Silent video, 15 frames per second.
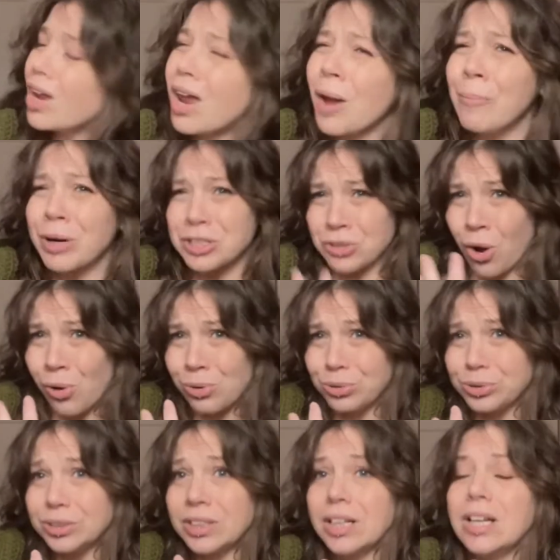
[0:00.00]
but it's
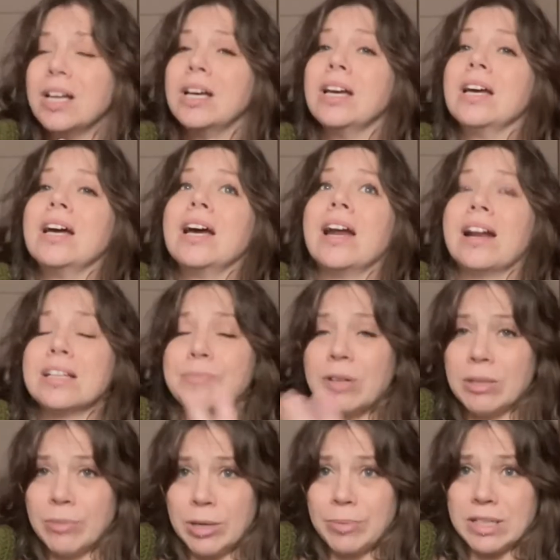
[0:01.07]
cold, and I spin
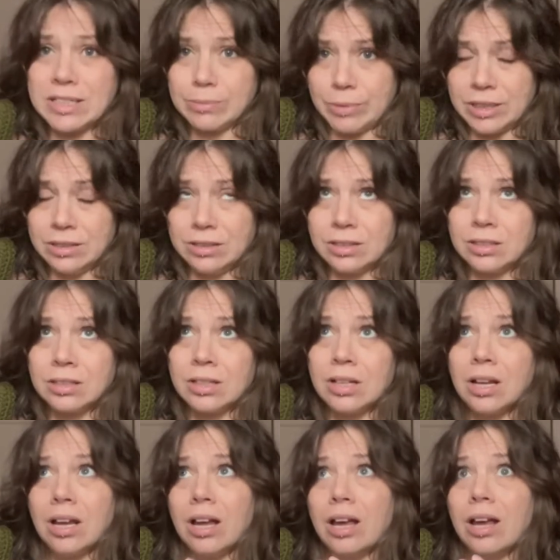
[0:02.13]
in my basement,
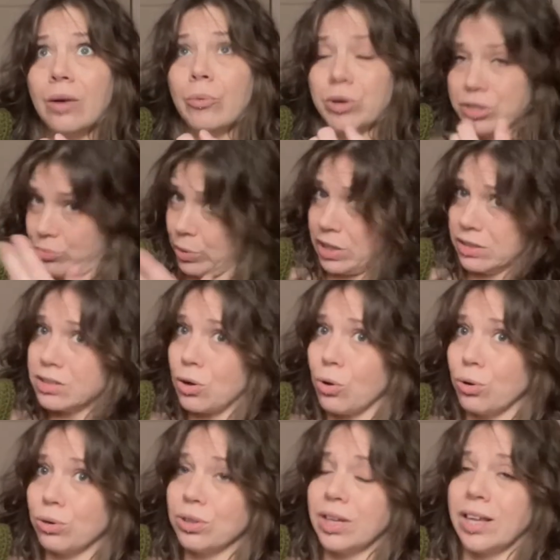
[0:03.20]
which wears
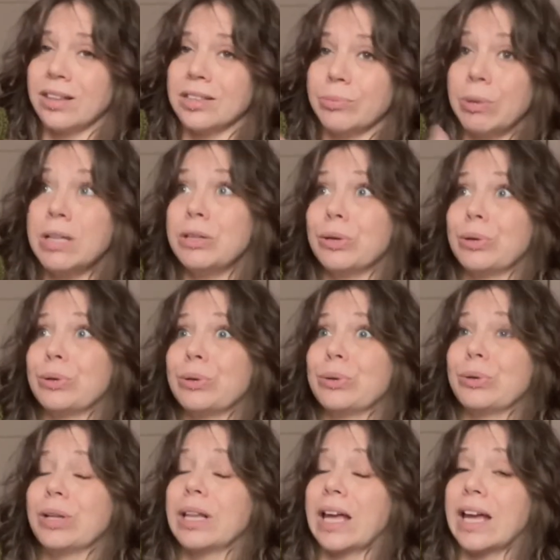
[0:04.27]
cold, and this
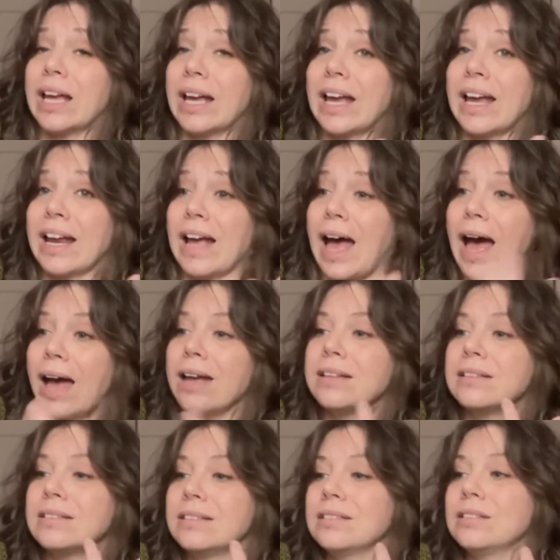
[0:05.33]
pillow, like, it
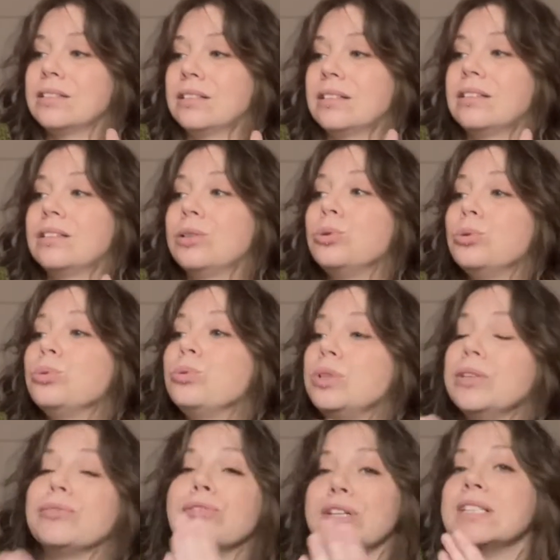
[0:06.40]
adds to the
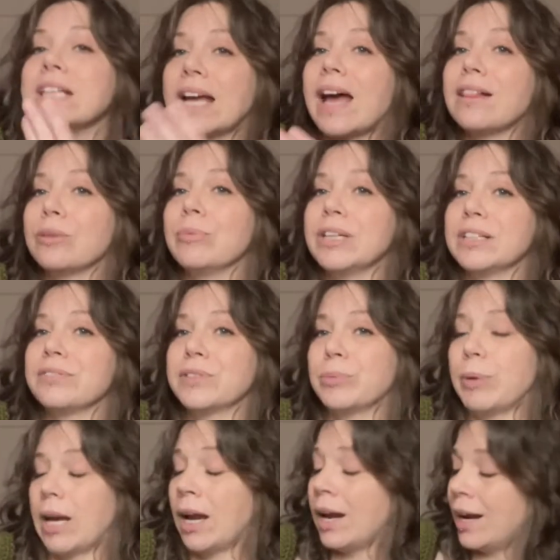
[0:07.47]
freezing element of
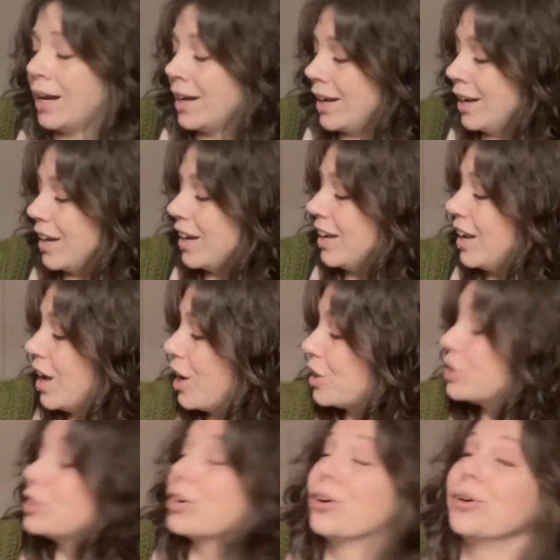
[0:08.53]
spinning.
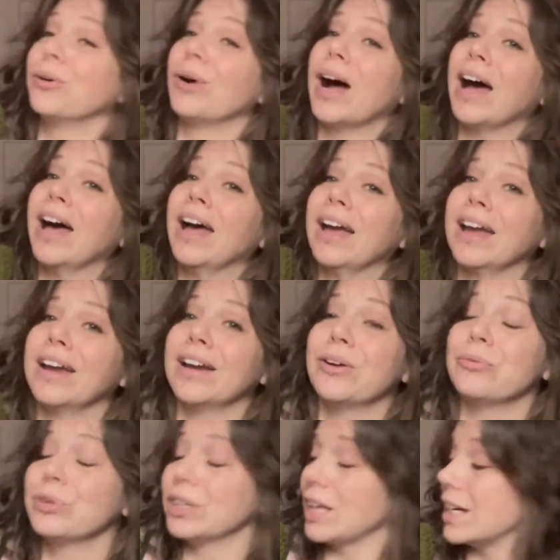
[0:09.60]
So I
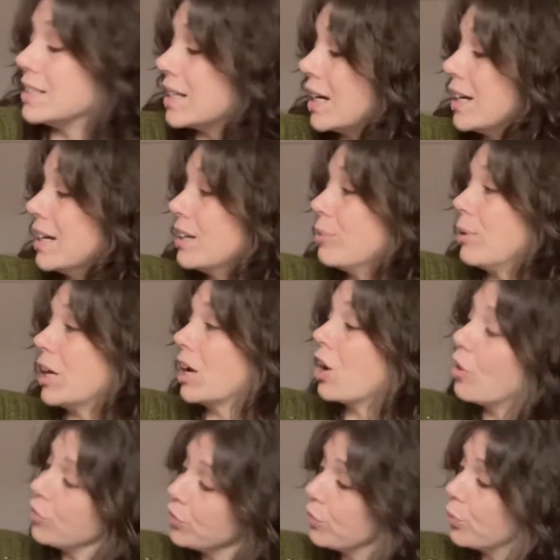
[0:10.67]
realized I needed to make a
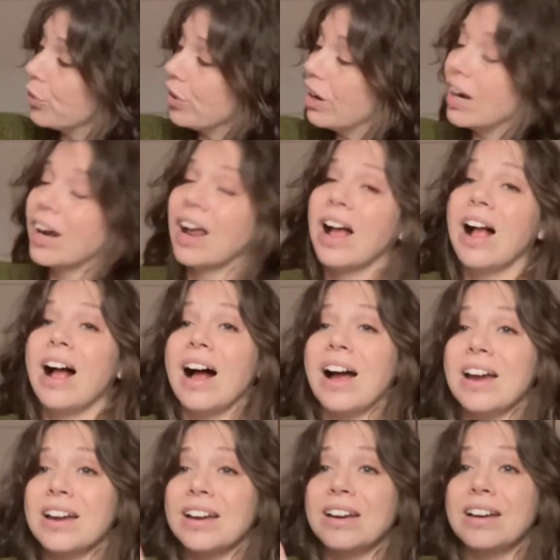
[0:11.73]
cover for it.
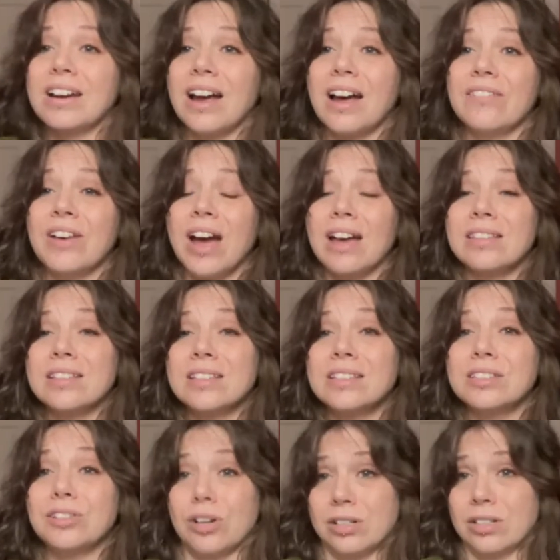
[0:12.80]
I have had
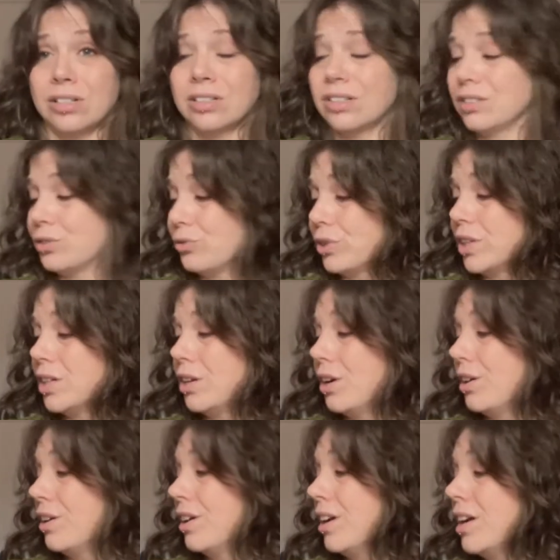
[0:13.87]
this yarn, this green
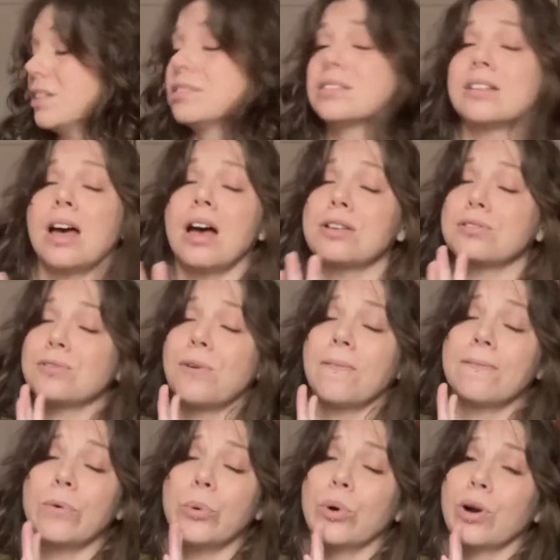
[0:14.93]
yarn, in stash
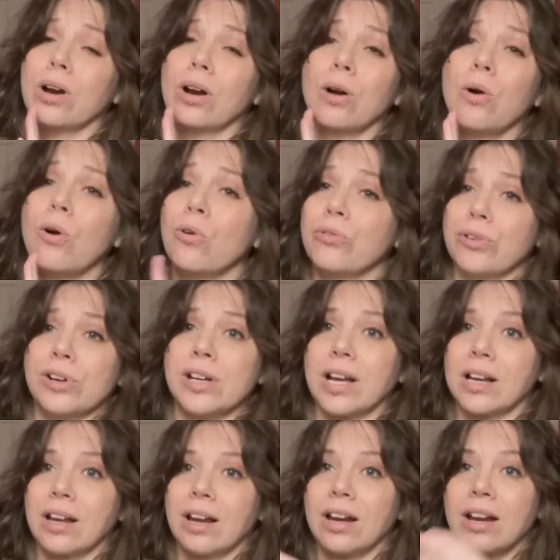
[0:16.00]
for over a
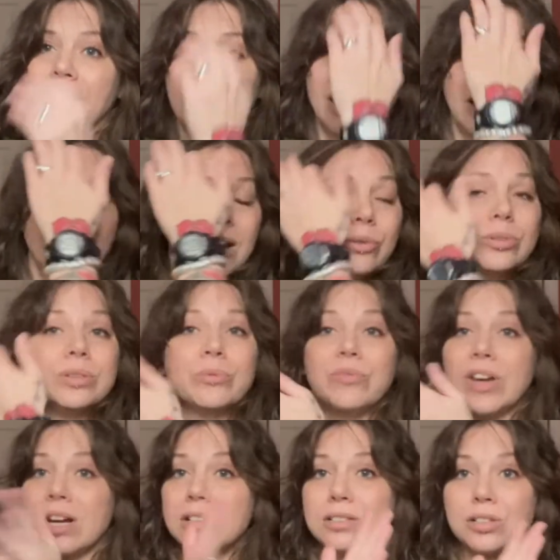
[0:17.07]
decade. It was some
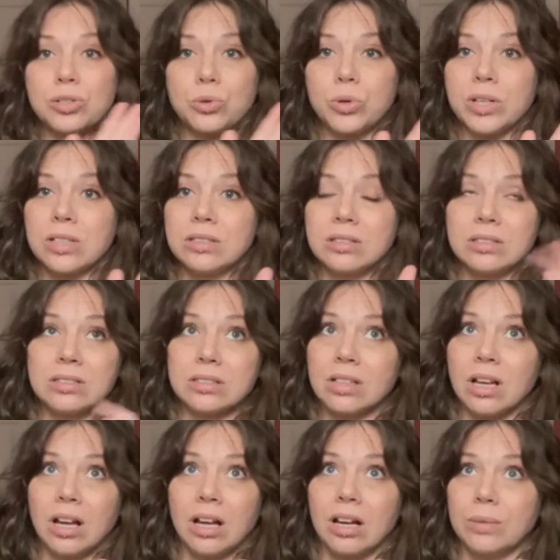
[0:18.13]
Vanna's Choice
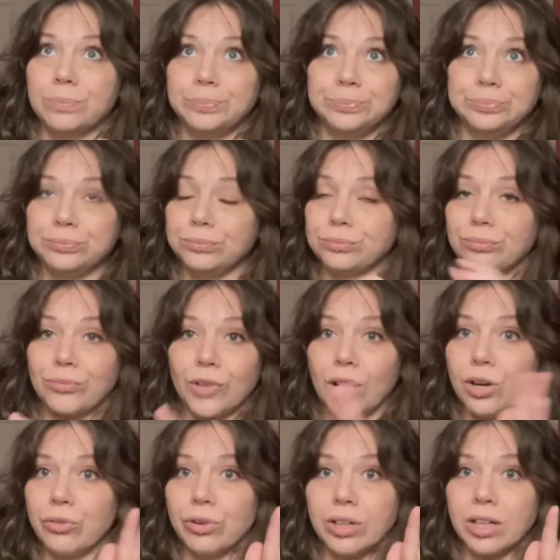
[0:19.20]

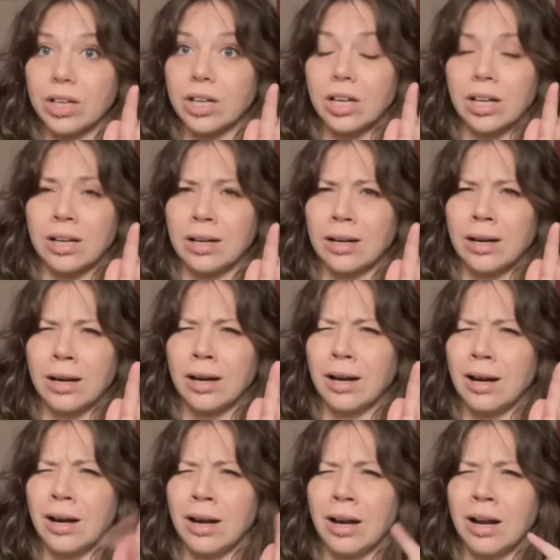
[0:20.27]
acrylic
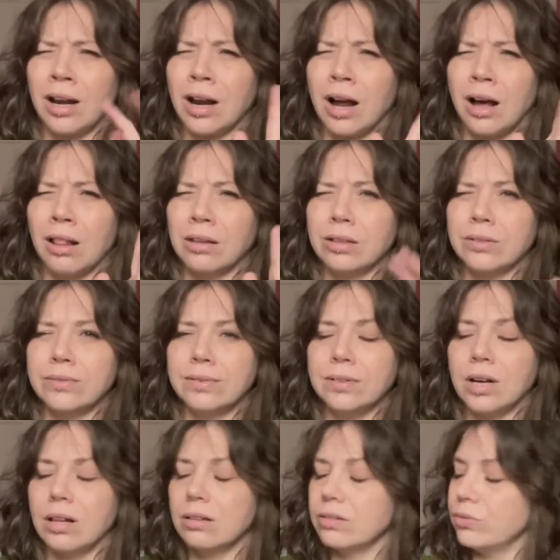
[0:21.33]
in the olive
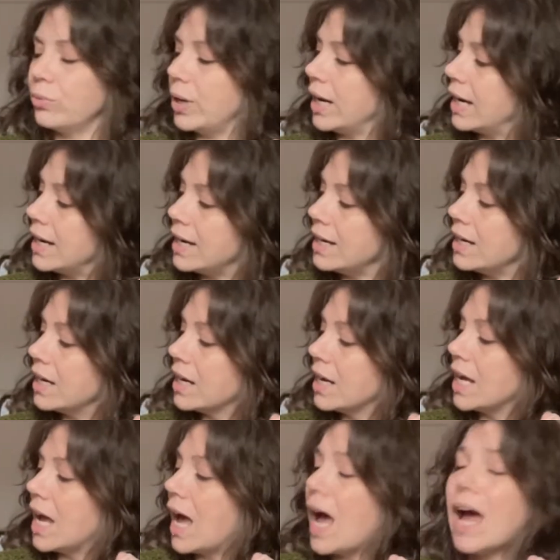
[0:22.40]
colorway.
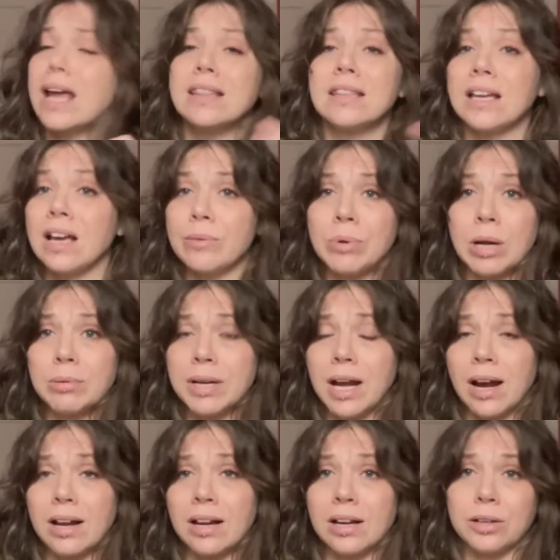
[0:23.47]
I think I probably
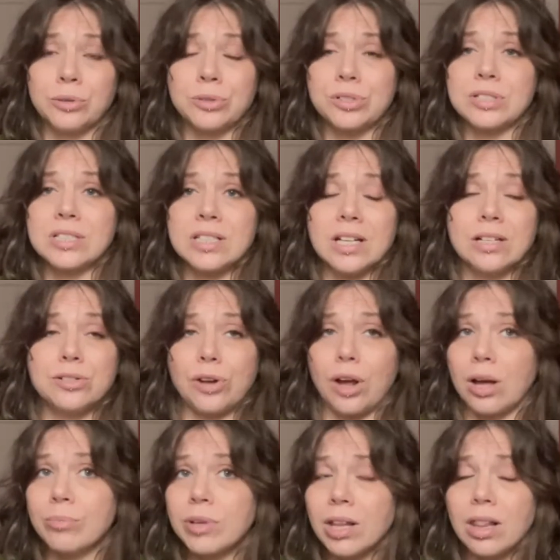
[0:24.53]
got it at Ocean State
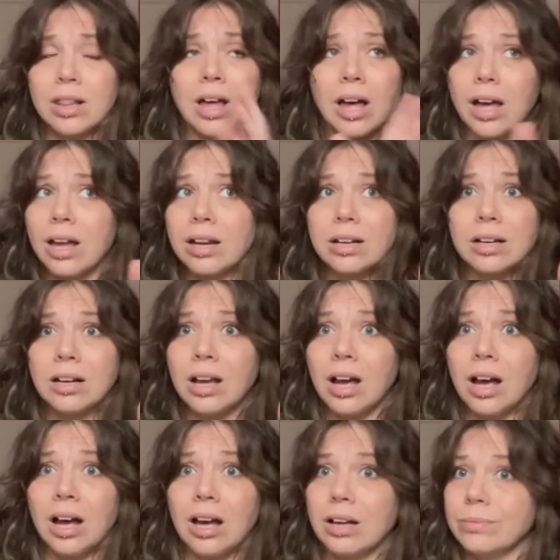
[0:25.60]
Job Lot
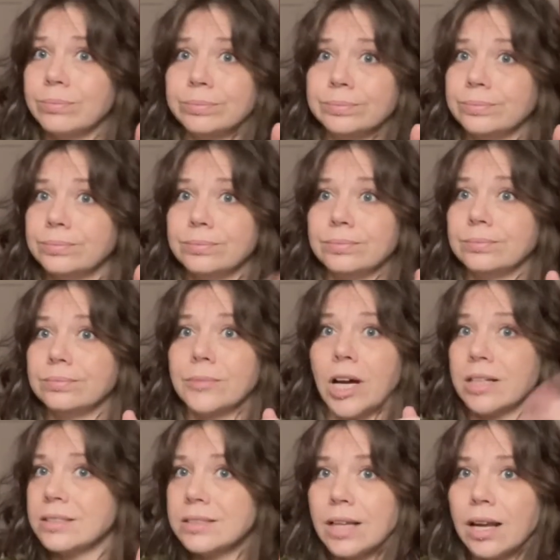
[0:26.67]

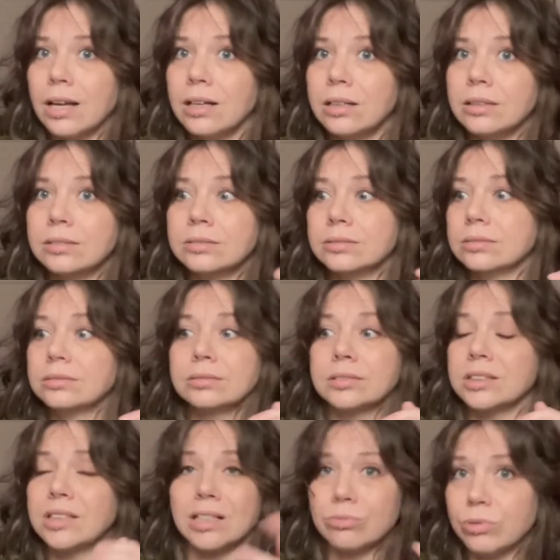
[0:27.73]
on sale,
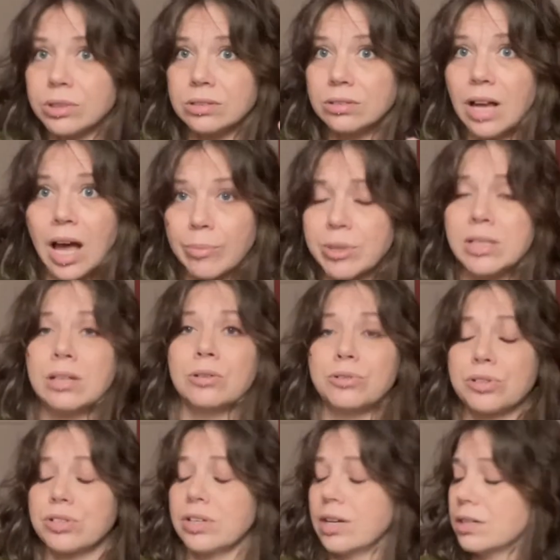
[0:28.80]
because that's what happens at
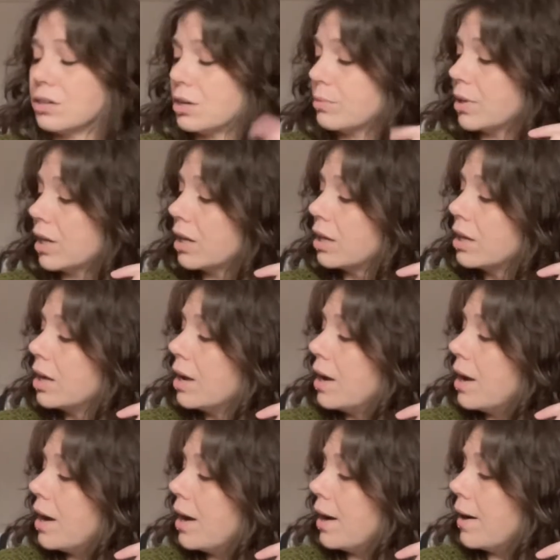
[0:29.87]
Ocean State Job Lot.
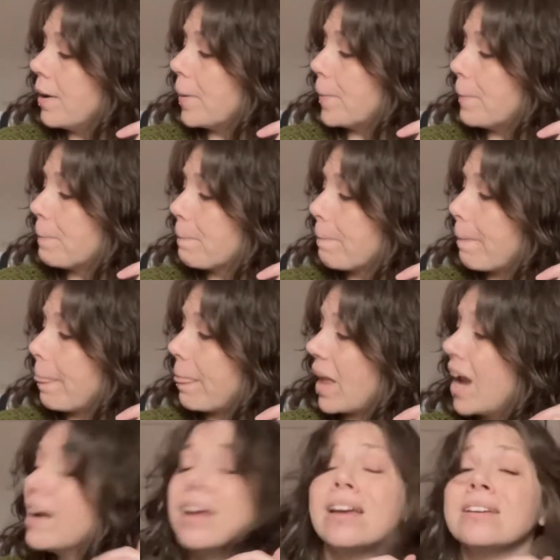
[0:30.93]

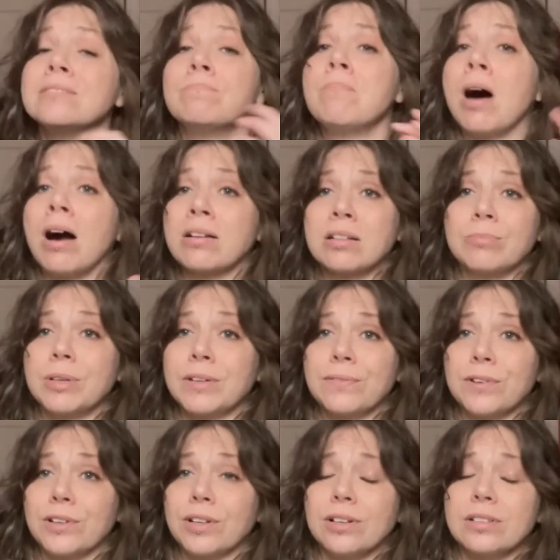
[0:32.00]
And it has mocked me for
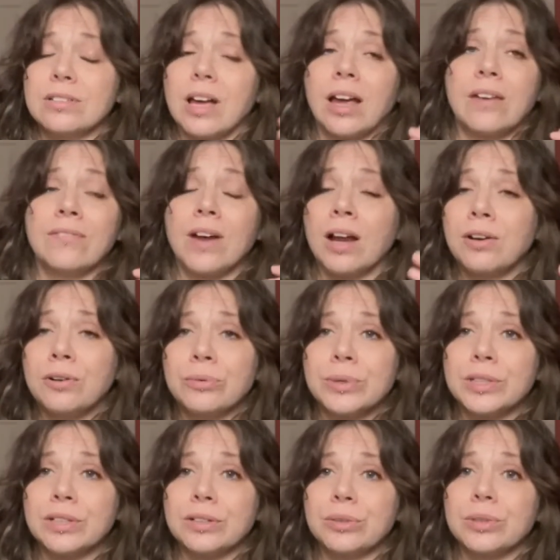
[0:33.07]
years. I have not known what
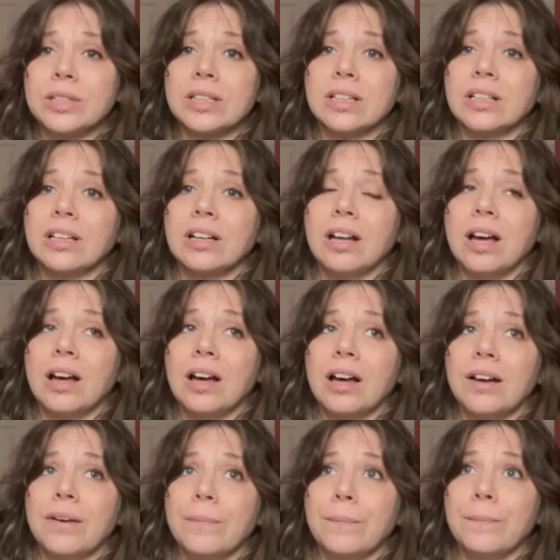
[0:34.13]
to do with it. I